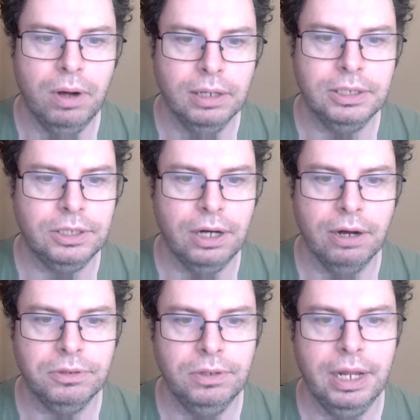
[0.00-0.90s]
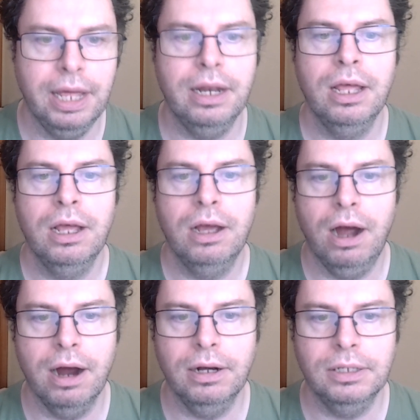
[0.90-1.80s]
Onto territory then.
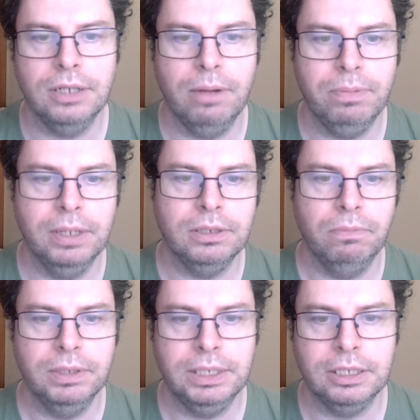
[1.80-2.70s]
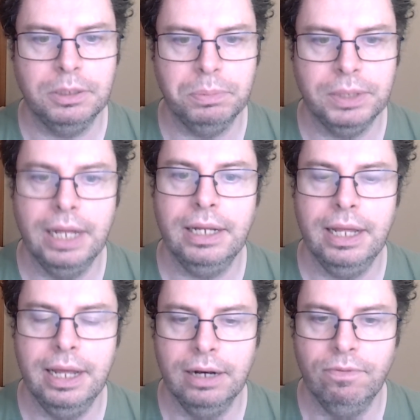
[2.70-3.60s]
Ireland topped this one with
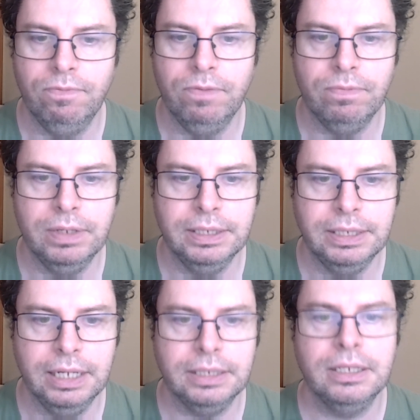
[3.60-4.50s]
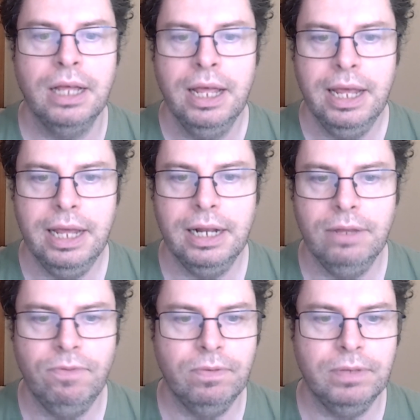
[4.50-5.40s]
60%, England 56%,
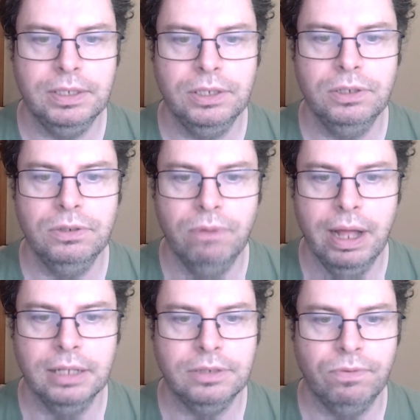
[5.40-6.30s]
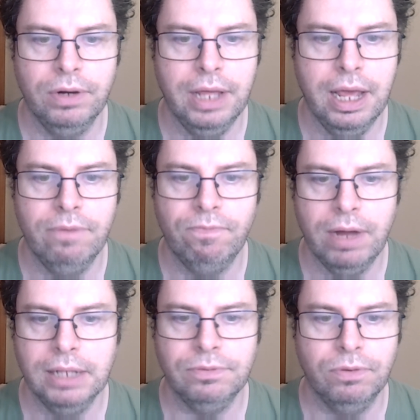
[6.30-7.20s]
Italy 52%, Wales
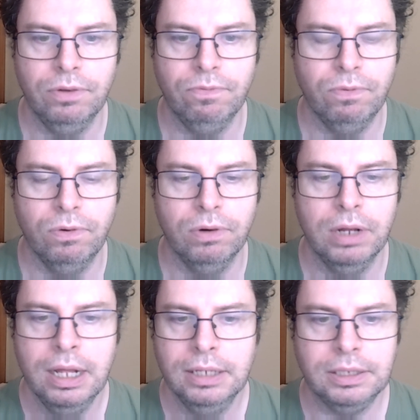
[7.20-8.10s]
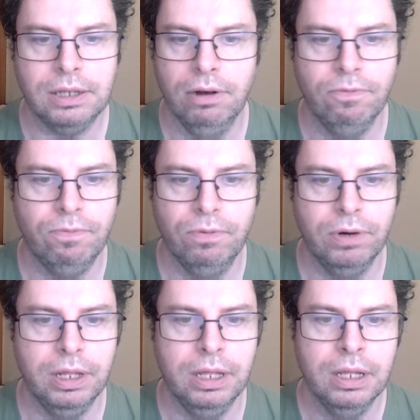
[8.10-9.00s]
48%, France 44%,
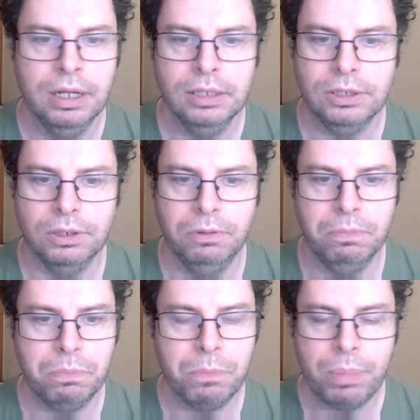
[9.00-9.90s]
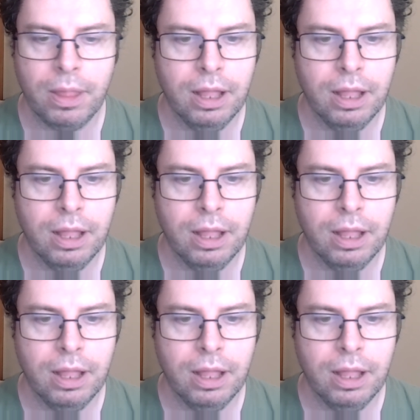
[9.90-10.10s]
Scotland 40%. So